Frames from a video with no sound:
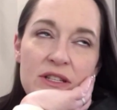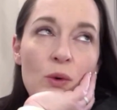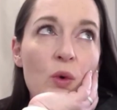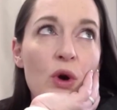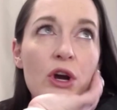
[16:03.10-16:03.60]

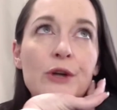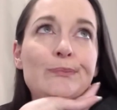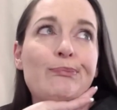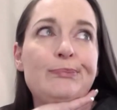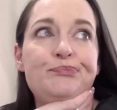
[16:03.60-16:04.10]
or
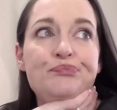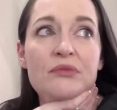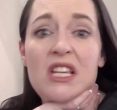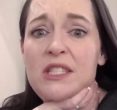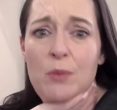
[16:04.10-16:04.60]

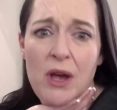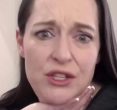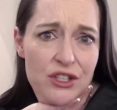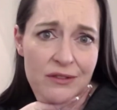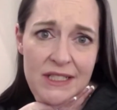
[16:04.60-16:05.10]
spa
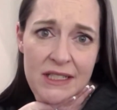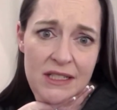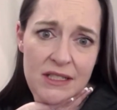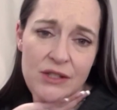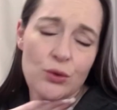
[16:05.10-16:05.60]

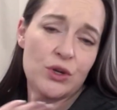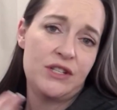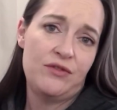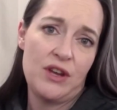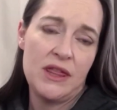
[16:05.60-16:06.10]
services or
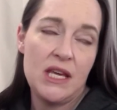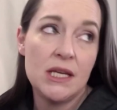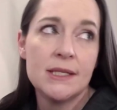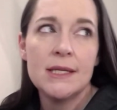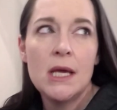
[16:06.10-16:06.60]
different
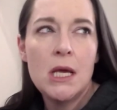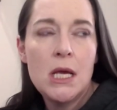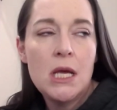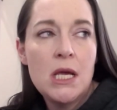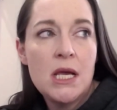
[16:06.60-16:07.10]
things.
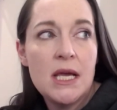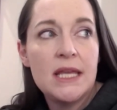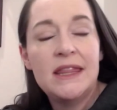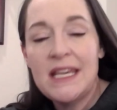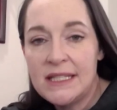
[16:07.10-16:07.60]

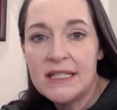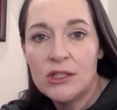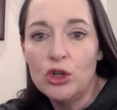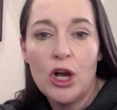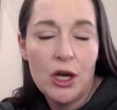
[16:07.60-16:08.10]
They
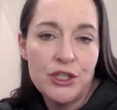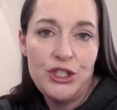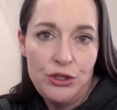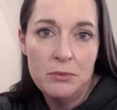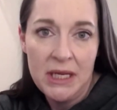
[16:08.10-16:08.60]
still cost
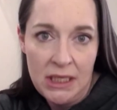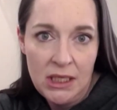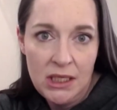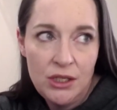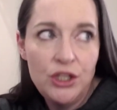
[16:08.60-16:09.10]
you
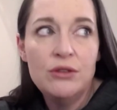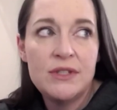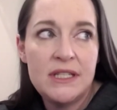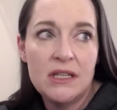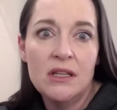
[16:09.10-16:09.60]
money.
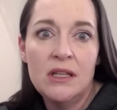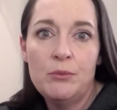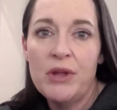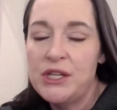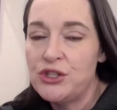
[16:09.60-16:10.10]

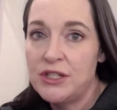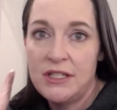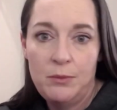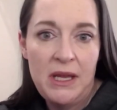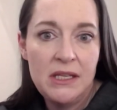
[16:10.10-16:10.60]
Plus you're still
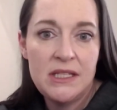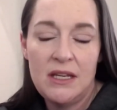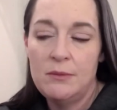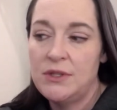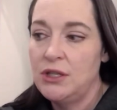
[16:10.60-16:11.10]
paying
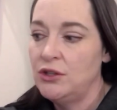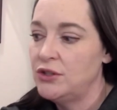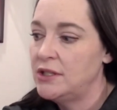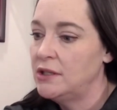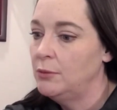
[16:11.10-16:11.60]
tips. You're
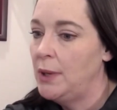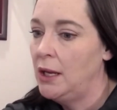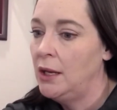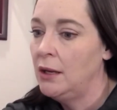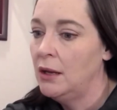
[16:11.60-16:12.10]
still
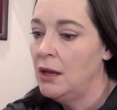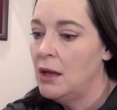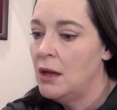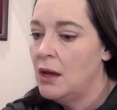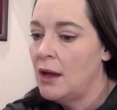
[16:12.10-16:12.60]
paying,
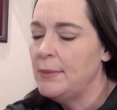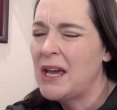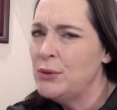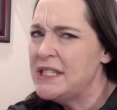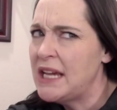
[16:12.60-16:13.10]
I
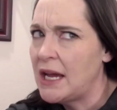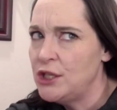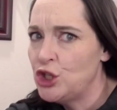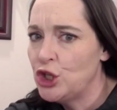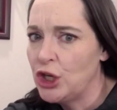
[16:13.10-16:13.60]
would say I
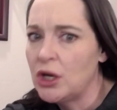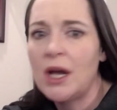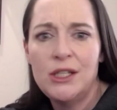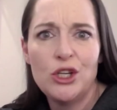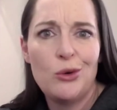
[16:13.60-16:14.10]
took
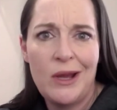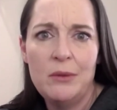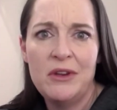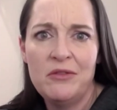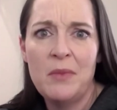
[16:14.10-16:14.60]
quite a
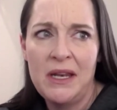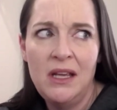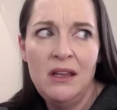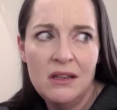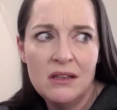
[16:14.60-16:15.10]
bit of
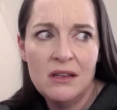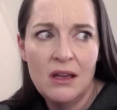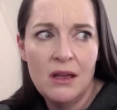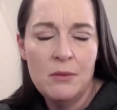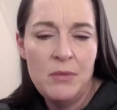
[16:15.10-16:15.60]
money
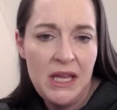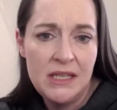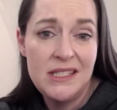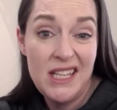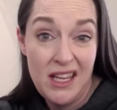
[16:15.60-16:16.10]

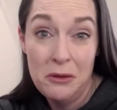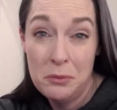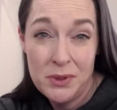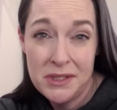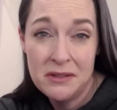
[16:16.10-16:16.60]
in
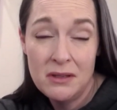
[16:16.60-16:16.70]
tips,